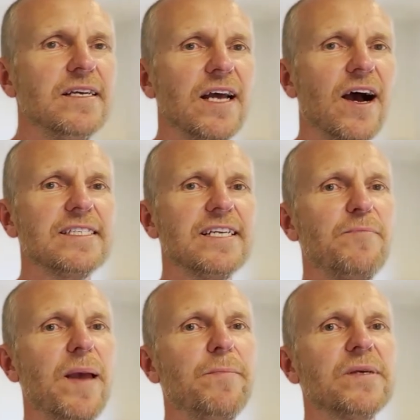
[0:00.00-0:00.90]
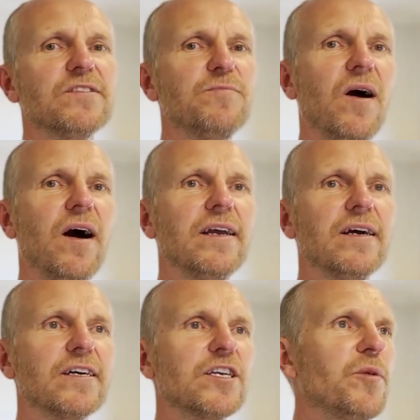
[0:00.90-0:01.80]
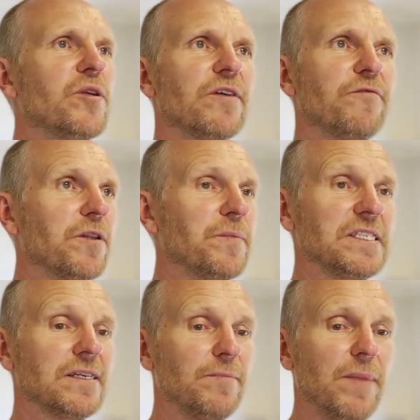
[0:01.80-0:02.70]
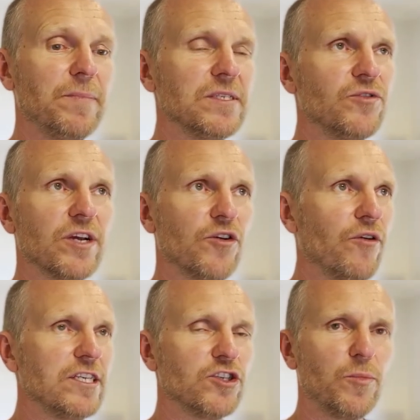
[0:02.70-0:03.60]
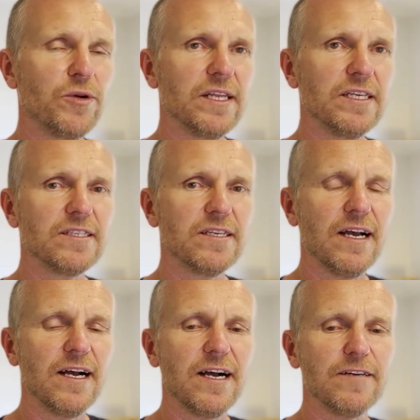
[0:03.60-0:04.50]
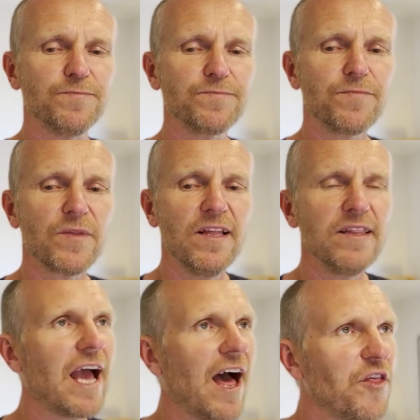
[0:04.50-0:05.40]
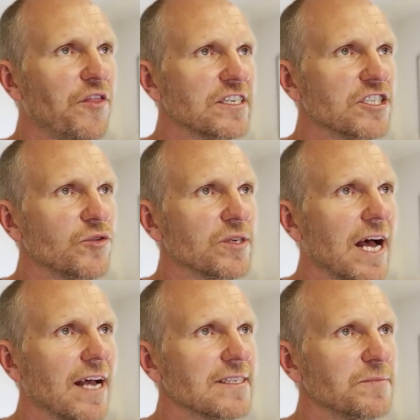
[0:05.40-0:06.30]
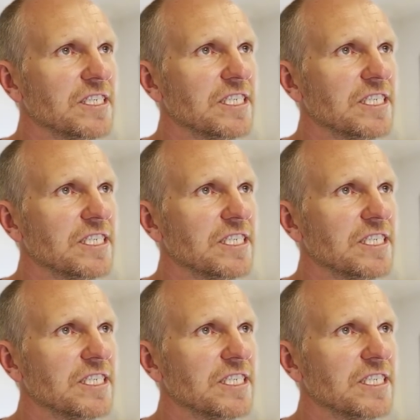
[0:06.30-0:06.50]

Now, I see members of my uh, community influencer members doing a great job with this. Um, the other thing to do is ask them to